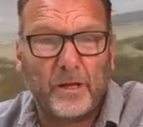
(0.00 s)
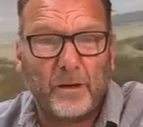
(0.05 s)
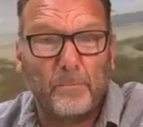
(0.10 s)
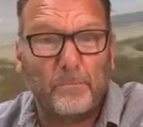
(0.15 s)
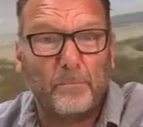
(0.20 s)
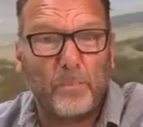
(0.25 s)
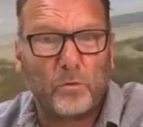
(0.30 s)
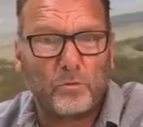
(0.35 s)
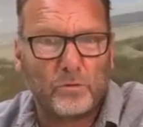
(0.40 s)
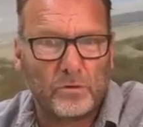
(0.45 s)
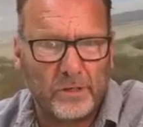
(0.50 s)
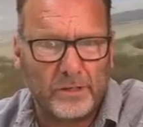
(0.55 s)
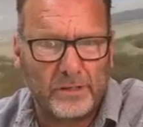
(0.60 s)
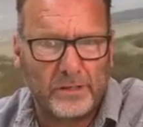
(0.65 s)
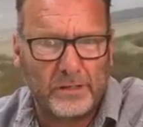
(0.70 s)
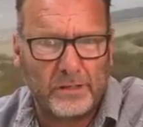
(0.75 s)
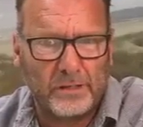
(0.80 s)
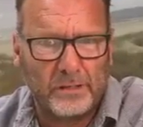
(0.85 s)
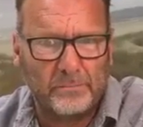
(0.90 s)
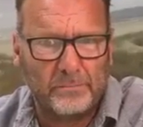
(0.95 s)
most of the
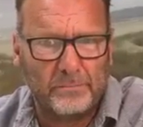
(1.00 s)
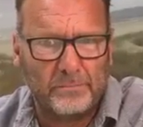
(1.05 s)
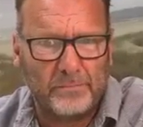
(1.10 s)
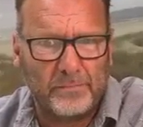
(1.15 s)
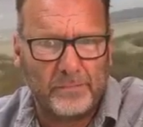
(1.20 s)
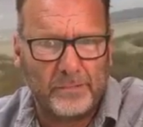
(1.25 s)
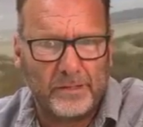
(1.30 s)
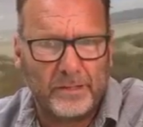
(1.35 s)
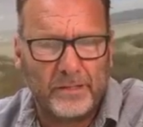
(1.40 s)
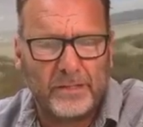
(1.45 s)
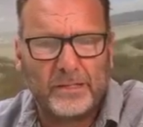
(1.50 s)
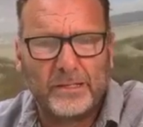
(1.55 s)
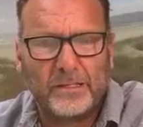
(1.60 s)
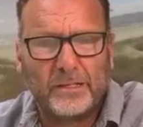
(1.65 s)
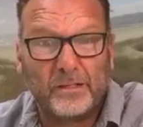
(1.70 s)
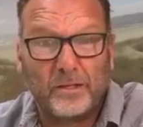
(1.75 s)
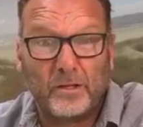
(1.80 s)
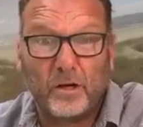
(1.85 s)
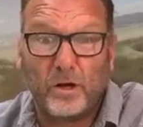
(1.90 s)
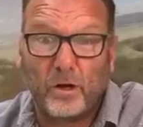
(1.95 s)
time,
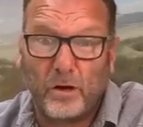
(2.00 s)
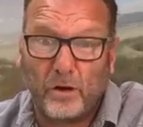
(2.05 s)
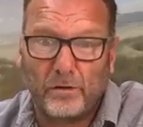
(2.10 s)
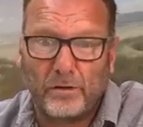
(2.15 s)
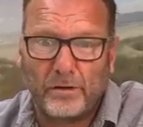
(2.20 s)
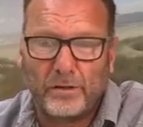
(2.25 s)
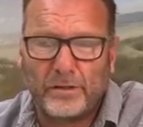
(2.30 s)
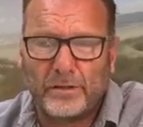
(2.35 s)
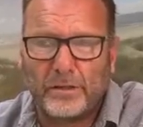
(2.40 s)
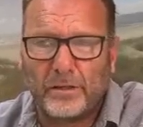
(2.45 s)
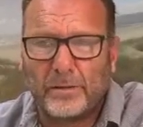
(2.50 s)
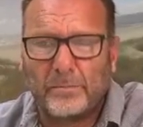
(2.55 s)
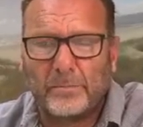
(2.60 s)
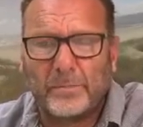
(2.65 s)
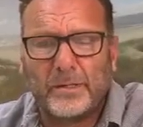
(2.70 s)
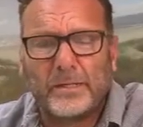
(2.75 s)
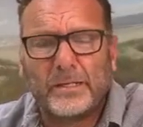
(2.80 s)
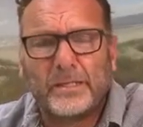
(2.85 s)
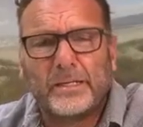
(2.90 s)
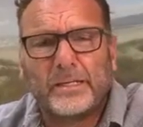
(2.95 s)
not all of the time.
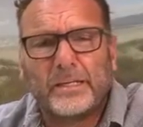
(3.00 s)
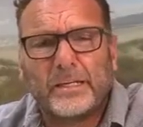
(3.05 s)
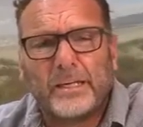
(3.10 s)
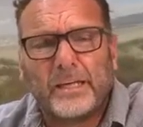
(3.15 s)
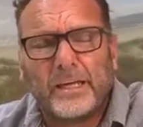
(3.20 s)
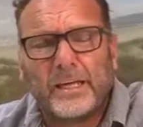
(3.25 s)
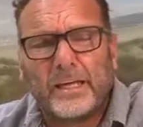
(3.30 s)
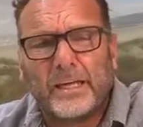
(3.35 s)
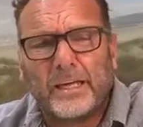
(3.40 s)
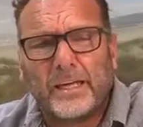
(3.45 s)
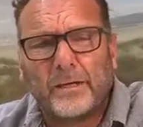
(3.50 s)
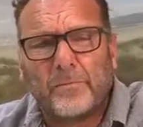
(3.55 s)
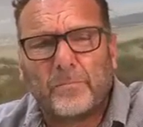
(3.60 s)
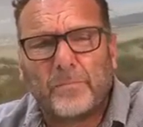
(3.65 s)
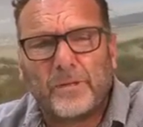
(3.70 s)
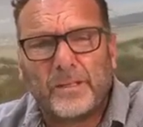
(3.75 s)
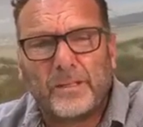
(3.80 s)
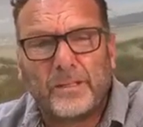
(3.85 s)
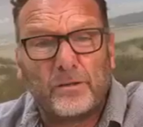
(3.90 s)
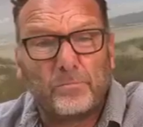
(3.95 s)

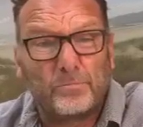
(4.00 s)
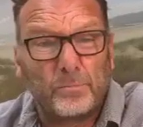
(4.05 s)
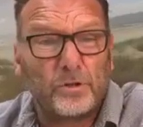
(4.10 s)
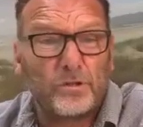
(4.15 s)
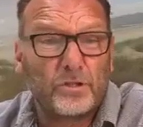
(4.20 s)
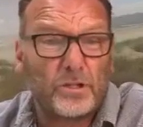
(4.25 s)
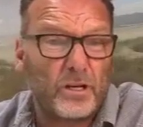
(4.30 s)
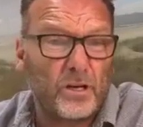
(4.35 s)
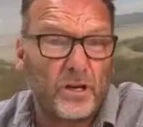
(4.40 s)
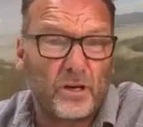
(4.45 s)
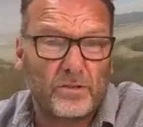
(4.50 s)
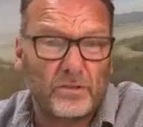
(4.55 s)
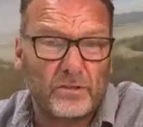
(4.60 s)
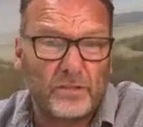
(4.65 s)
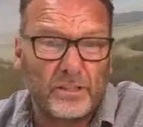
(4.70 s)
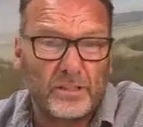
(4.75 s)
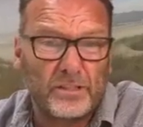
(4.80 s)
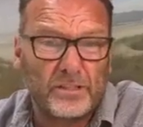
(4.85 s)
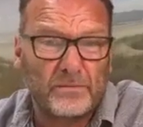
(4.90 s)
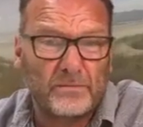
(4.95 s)
But there's a cost to
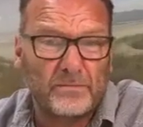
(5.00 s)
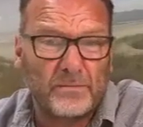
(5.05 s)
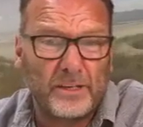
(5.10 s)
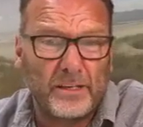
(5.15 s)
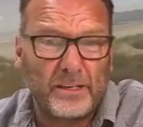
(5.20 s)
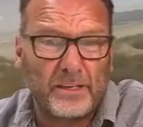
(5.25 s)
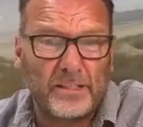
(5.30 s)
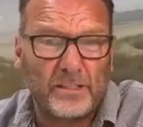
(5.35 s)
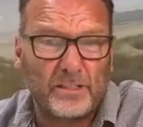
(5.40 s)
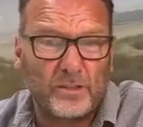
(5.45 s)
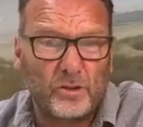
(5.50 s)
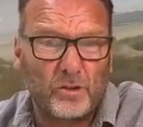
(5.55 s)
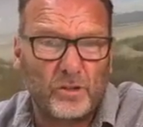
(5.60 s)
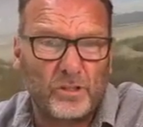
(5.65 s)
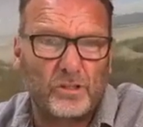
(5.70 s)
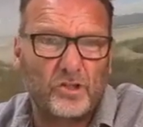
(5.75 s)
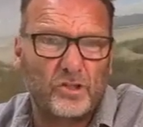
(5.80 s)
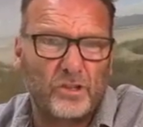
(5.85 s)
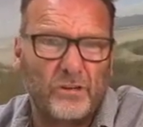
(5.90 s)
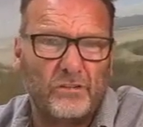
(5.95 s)
this, and it's
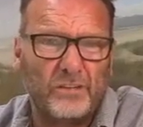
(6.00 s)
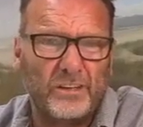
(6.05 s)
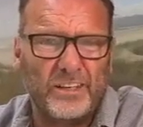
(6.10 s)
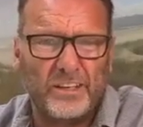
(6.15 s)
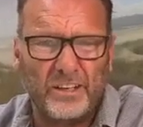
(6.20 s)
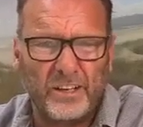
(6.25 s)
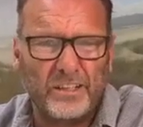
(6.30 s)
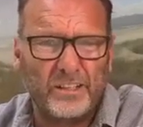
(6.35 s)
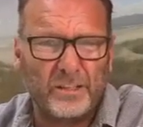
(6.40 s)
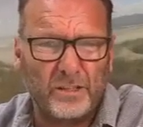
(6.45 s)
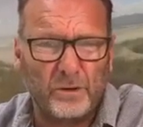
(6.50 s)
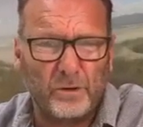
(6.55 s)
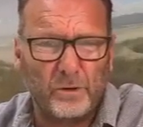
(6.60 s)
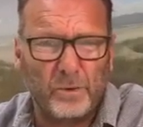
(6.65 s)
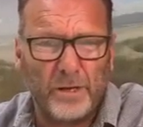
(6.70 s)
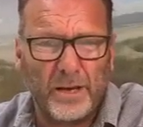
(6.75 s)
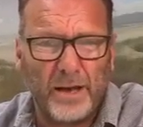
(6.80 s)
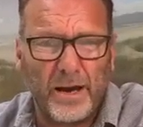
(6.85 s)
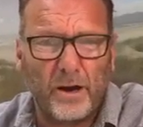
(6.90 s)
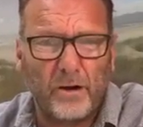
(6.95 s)
generally
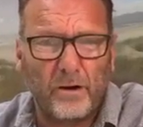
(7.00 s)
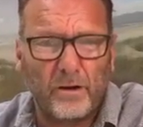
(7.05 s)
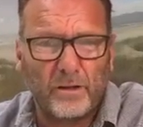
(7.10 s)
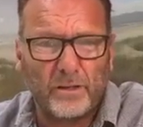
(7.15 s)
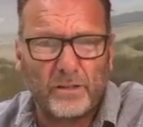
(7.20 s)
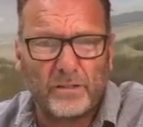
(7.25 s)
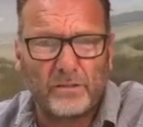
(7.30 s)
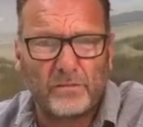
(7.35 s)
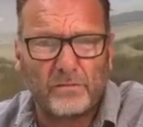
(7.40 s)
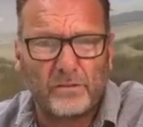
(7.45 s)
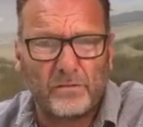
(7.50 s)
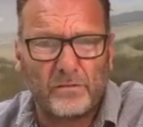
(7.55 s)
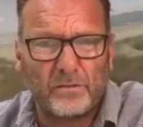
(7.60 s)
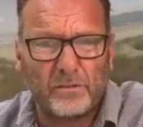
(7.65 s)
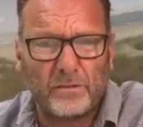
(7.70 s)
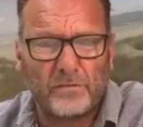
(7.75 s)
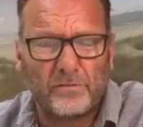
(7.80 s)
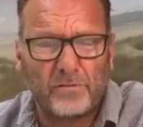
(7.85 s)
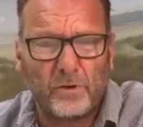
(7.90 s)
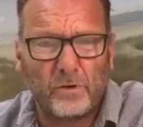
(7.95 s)
€90 an hour is
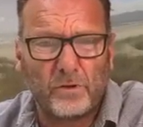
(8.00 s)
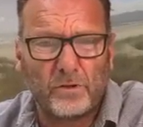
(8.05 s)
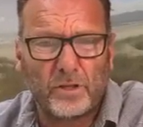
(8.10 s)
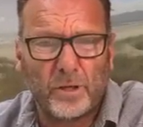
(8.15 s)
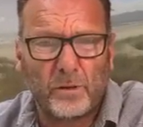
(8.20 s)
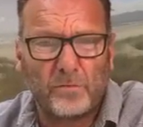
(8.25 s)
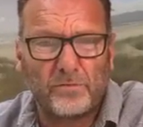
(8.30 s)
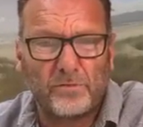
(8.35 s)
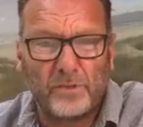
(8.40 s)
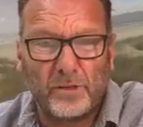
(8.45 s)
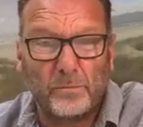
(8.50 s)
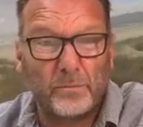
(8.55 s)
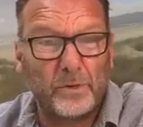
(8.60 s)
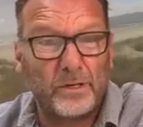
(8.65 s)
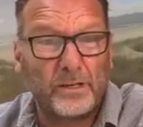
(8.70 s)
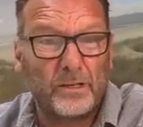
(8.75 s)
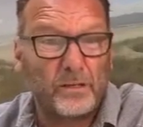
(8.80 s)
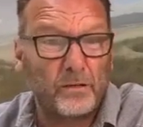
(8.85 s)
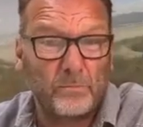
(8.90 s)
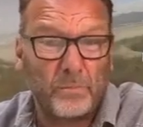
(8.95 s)
a Photoshop fee, but
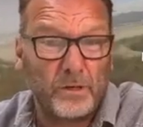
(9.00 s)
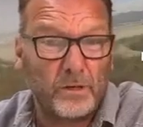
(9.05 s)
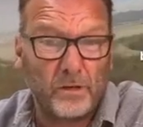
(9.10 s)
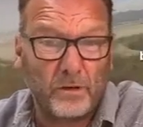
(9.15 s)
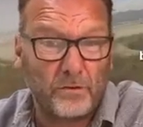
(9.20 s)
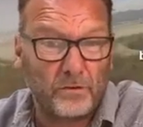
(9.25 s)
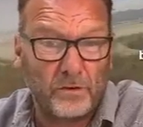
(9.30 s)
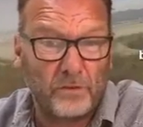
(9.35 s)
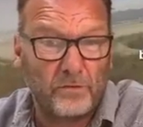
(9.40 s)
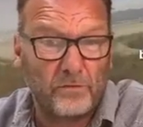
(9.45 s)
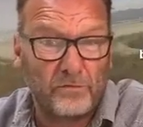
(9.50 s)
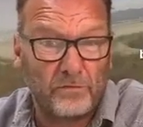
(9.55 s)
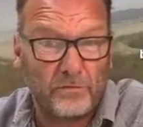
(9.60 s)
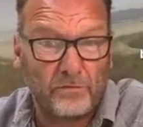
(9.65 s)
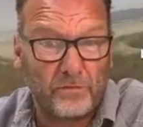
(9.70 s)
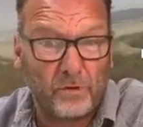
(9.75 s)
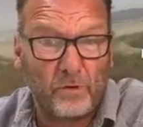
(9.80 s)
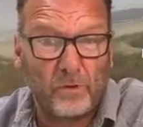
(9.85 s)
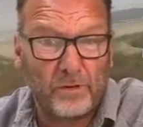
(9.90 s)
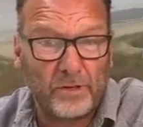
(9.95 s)
it can be
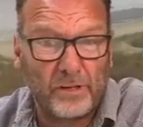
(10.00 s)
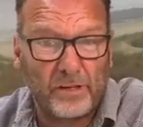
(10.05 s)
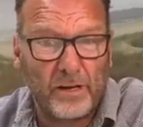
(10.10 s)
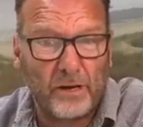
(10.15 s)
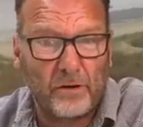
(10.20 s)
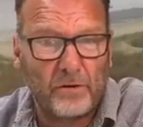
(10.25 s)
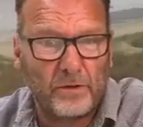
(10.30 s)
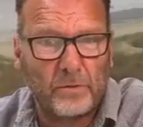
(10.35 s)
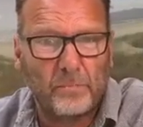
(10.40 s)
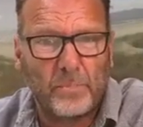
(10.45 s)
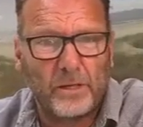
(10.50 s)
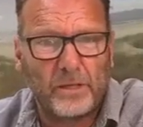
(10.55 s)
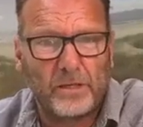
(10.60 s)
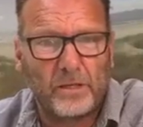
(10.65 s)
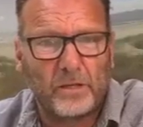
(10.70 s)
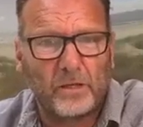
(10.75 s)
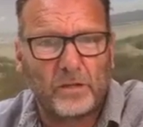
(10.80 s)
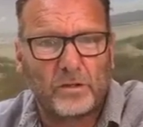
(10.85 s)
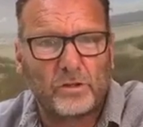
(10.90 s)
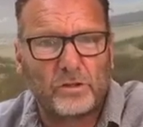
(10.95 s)
140 an hour
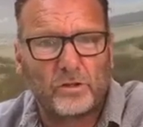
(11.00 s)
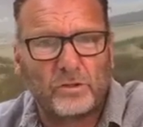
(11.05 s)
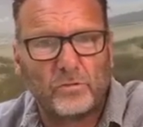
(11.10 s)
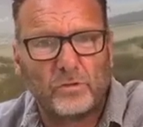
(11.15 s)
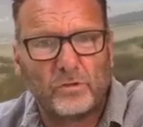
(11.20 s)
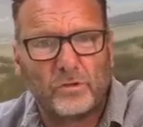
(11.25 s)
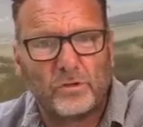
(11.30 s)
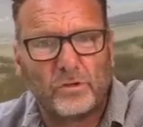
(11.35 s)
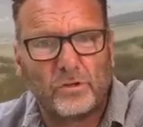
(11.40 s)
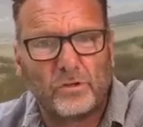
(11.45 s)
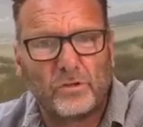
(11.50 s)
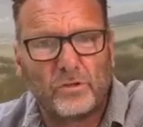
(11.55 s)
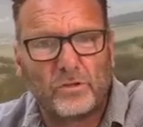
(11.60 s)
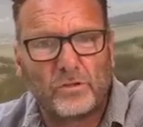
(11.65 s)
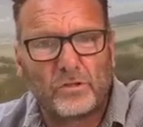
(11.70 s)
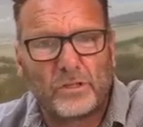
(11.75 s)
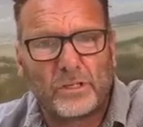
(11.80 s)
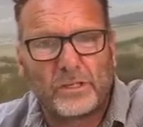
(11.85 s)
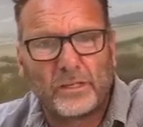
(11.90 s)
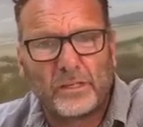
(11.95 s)
depending on the studio you're
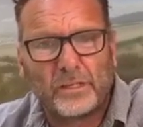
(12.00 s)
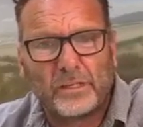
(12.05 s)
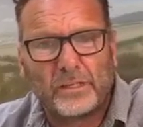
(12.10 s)
using.